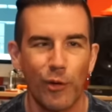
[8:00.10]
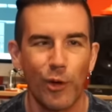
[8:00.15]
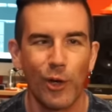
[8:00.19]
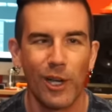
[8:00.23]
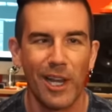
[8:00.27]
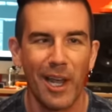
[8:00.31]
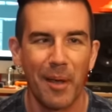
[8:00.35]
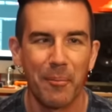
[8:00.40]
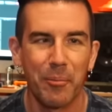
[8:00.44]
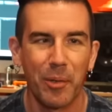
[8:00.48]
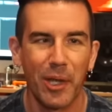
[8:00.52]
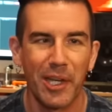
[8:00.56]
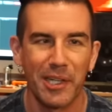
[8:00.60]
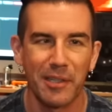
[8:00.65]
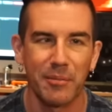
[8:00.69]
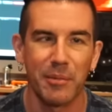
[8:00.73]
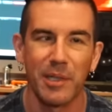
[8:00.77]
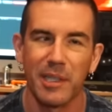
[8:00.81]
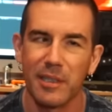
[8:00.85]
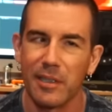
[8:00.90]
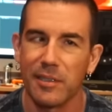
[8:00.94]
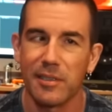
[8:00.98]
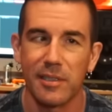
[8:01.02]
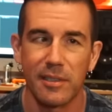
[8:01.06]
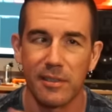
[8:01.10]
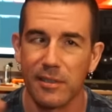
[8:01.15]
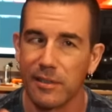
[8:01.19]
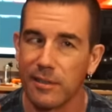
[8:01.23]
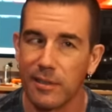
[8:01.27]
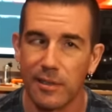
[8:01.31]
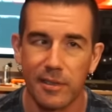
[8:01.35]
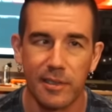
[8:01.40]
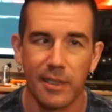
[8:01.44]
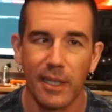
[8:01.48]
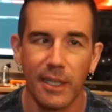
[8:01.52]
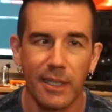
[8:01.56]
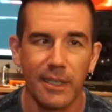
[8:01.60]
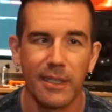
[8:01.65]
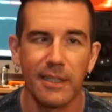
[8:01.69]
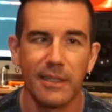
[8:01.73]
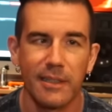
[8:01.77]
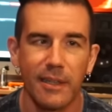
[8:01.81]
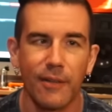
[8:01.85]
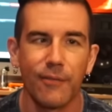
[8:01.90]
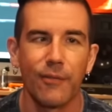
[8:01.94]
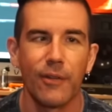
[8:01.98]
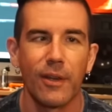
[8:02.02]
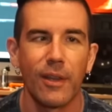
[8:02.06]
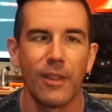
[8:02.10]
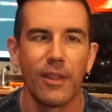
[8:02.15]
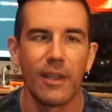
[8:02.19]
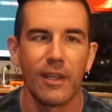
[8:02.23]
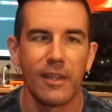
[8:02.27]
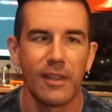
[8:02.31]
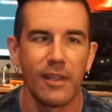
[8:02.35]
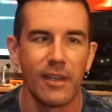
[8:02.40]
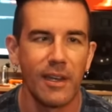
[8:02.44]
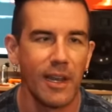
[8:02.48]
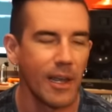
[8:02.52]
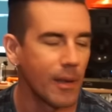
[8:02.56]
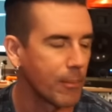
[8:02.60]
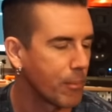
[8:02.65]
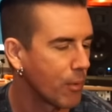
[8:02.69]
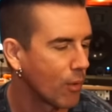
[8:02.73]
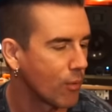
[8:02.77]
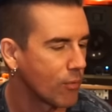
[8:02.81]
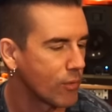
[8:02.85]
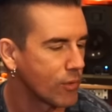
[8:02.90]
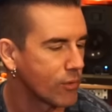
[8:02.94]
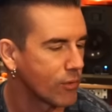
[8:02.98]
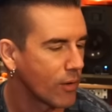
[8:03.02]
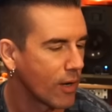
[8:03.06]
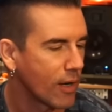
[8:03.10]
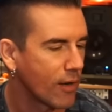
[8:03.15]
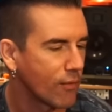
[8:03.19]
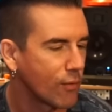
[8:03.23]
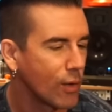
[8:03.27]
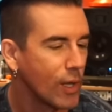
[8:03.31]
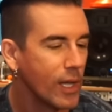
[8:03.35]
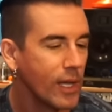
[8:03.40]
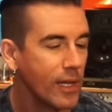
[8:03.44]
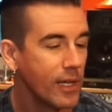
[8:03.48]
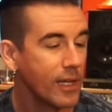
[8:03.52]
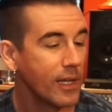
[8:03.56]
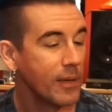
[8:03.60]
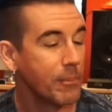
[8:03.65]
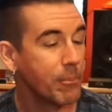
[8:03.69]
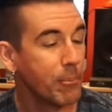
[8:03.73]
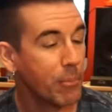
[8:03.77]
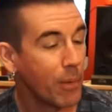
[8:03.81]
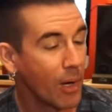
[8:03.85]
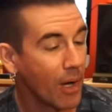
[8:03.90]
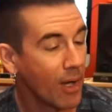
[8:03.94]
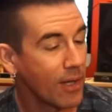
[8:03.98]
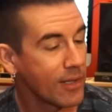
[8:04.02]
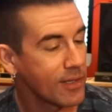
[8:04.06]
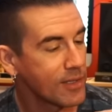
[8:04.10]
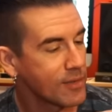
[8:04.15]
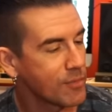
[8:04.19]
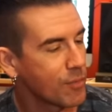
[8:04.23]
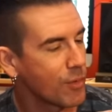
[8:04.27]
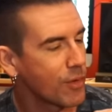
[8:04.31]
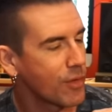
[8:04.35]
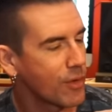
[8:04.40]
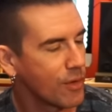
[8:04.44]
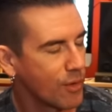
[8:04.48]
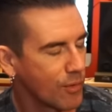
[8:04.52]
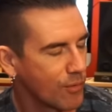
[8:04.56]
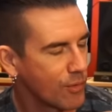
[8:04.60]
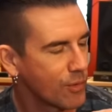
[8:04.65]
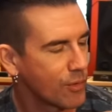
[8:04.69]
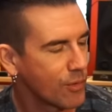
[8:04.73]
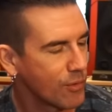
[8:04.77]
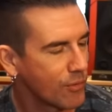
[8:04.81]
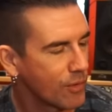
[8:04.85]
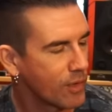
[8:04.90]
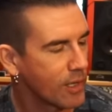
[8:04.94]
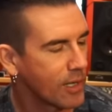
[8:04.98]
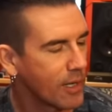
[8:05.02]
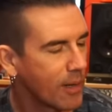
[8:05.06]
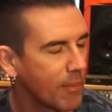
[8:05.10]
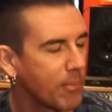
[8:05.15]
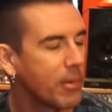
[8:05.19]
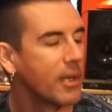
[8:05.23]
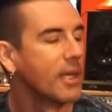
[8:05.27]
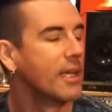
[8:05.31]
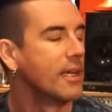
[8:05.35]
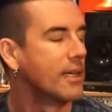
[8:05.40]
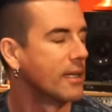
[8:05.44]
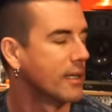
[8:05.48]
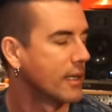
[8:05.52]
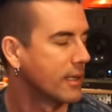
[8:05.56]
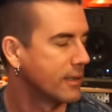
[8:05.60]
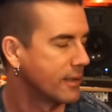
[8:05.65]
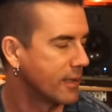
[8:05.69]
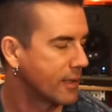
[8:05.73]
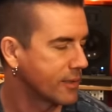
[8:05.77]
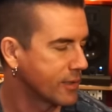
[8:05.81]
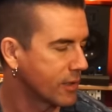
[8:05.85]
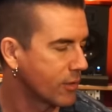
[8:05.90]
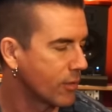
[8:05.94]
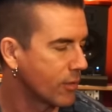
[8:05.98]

very amp-like to me. It does a distinctly different thing than amp overdrive. It bonds with an overdriven amp and does a